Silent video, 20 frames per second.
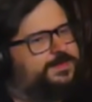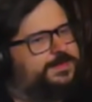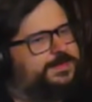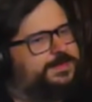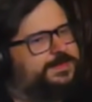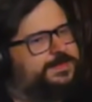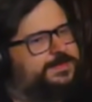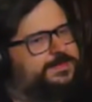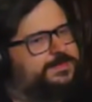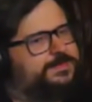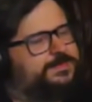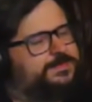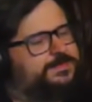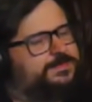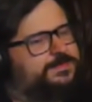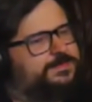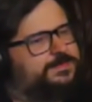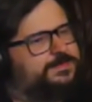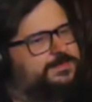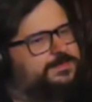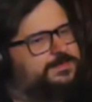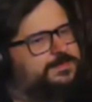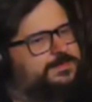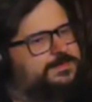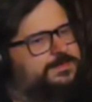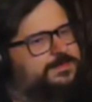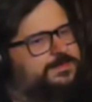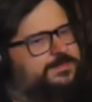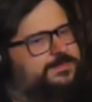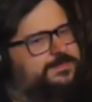
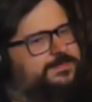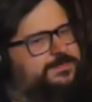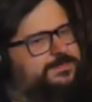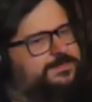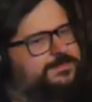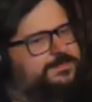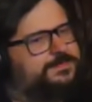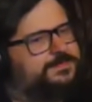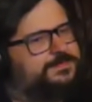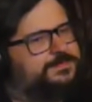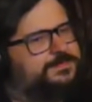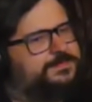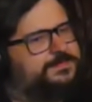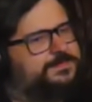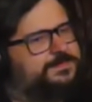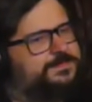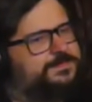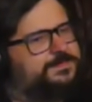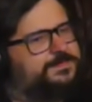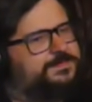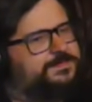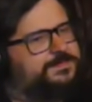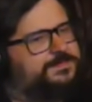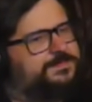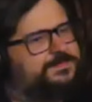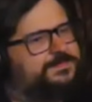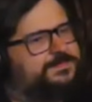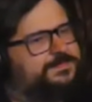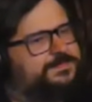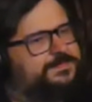
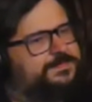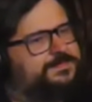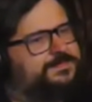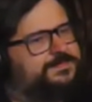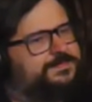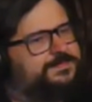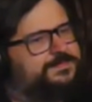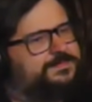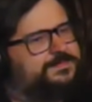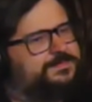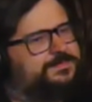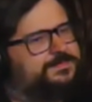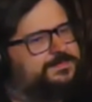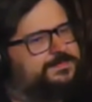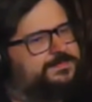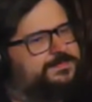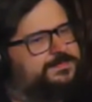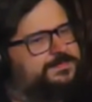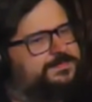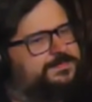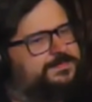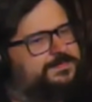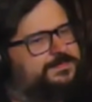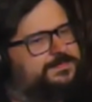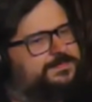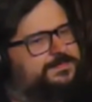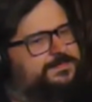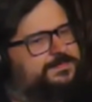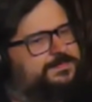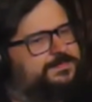
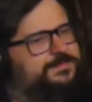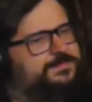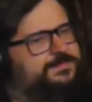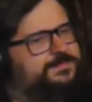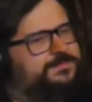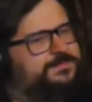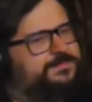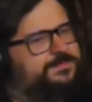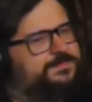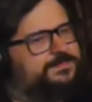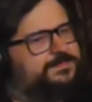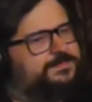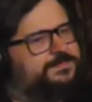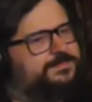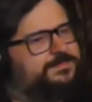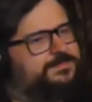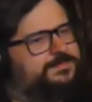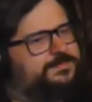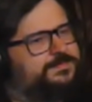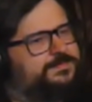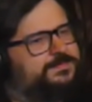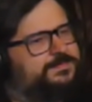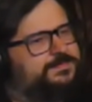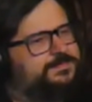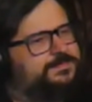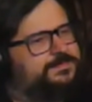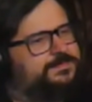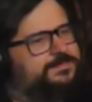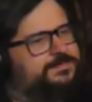(not speaking)